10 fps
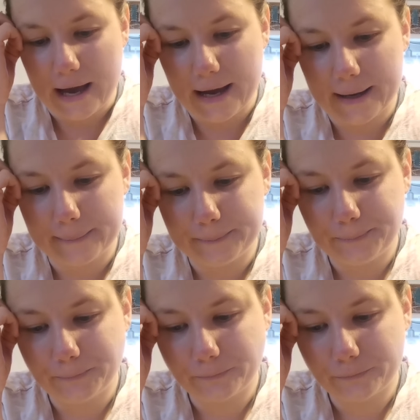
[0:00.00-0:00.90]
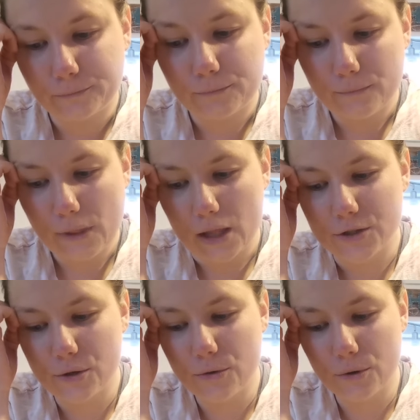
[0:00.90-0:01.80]

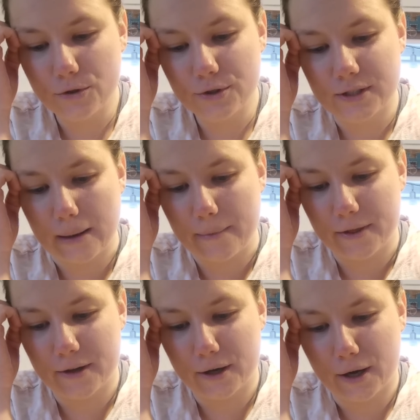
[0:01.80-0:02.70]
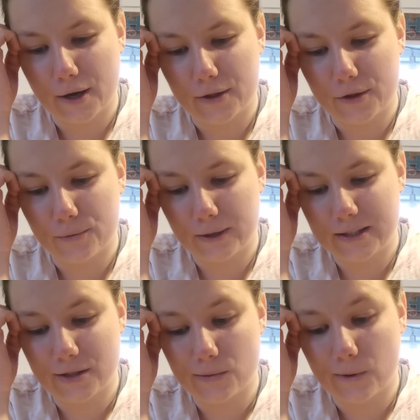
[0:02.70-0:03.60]
So those are some of the
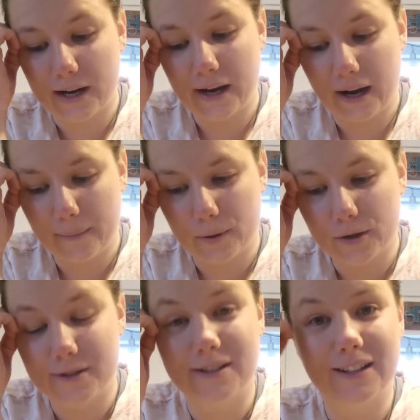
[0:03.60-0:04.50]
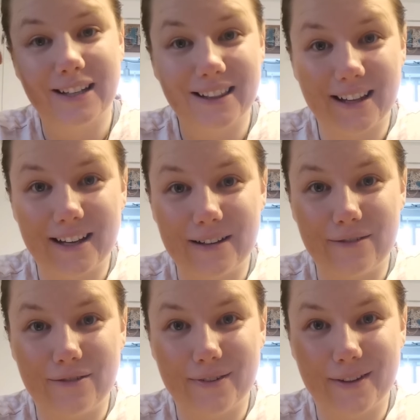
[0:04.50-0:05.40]
reasons why I personally
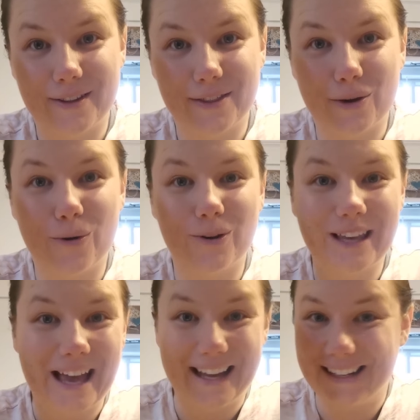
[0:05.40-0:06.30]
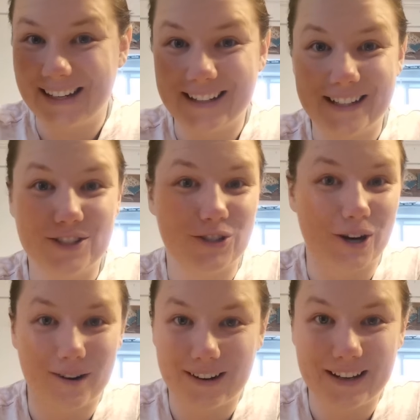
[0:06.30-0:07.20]
love the whole canning and
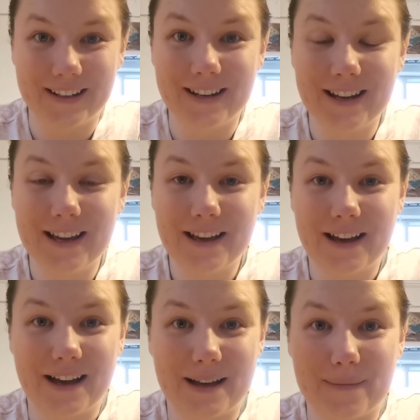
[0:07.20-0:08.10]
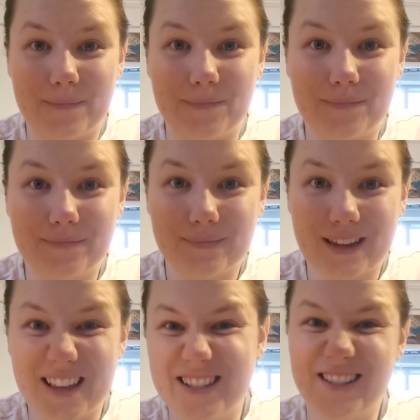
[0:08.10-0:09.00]
jarring
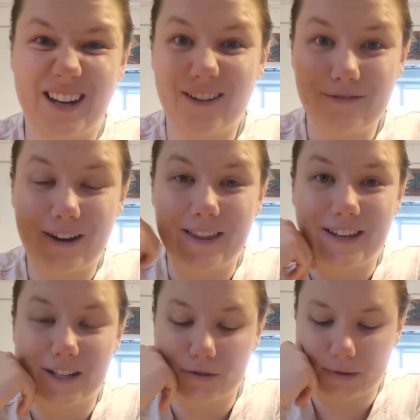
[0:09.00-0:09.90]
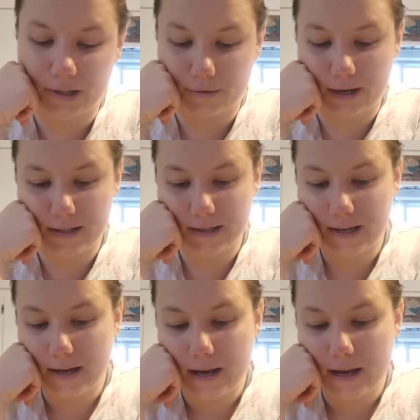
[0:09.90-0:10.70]
stuff. I think it's really great.